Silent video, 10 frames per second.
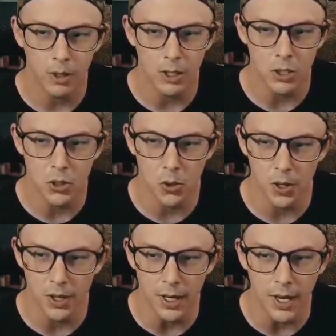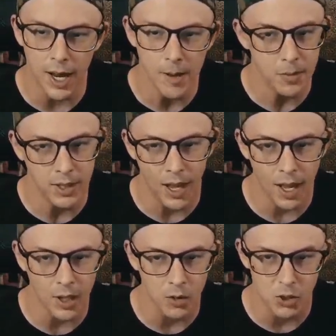enjoy the name
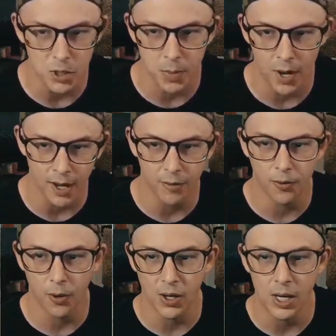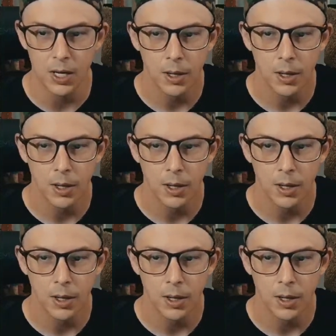Ghetto Spot for it.